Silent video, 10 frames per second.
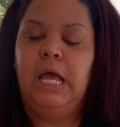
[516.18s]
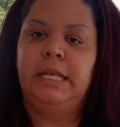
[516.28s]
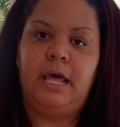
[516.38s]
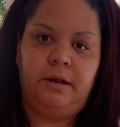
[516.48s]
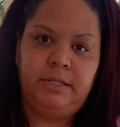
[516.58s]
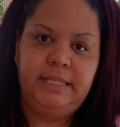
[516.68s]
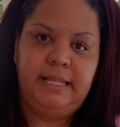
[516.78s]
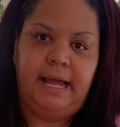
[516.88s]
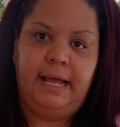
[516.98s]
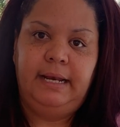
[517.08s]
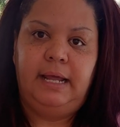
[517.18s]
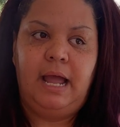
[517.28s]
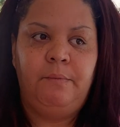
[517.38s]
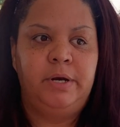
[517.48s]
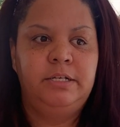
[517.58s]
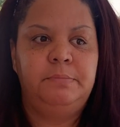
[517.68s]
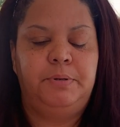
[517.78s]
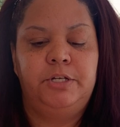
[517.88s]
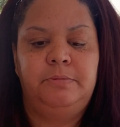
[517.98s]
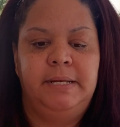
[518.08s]
Not only that, I wanted to
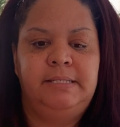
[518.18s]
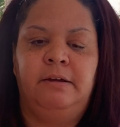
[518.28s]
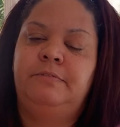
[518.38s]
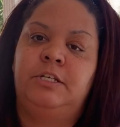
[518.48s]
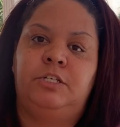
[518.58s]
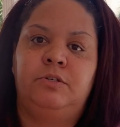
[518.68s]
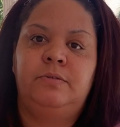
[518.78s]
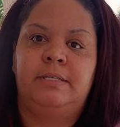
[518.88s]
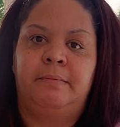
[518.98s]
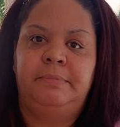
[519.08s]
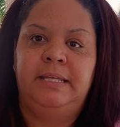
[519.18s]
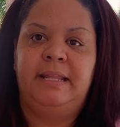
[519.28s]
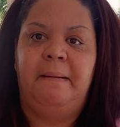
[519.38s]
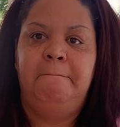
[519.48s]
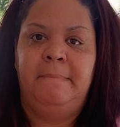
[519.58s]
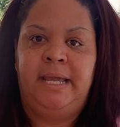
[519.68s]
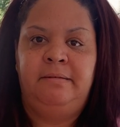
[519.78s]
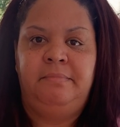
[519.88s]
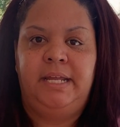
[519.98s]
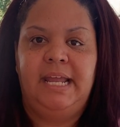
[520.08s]
push myself to do something that
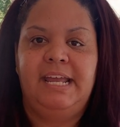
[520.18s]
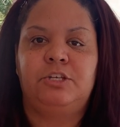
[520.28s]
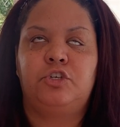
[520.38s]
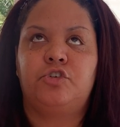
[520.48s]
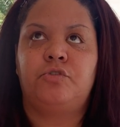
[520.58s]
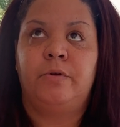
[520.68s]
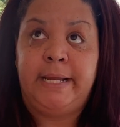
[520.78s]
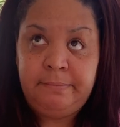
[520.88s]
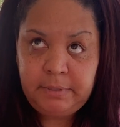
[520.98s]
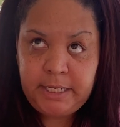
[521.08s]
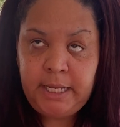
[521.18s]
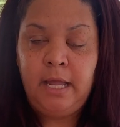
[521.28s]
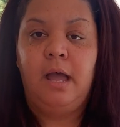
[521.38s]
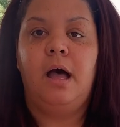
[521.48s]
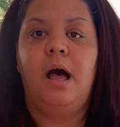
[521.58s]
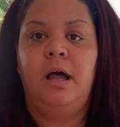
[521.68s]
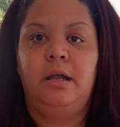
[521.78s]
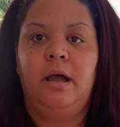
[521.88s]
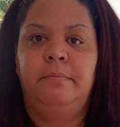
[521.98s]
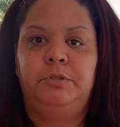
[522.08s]
made me extremely
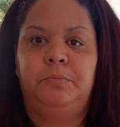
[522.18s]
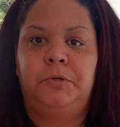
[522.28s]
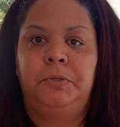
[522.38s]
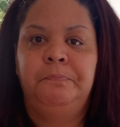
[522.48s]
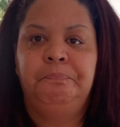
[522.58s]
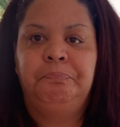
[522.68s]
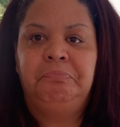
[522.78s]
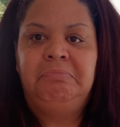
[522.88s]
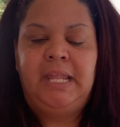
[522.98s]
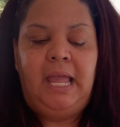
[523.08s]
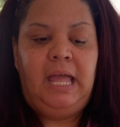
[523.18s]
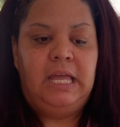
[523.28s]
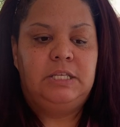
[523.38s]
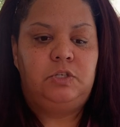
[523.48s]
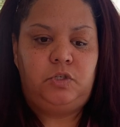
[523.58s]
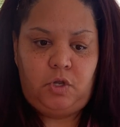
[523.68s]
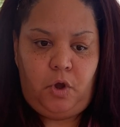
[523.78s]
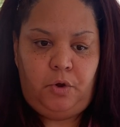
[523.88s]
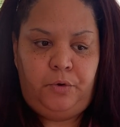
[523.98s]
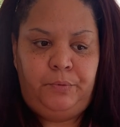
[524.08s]
uncomfortable.
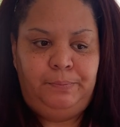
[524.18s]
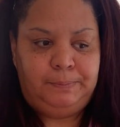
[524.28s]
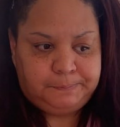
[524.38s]
So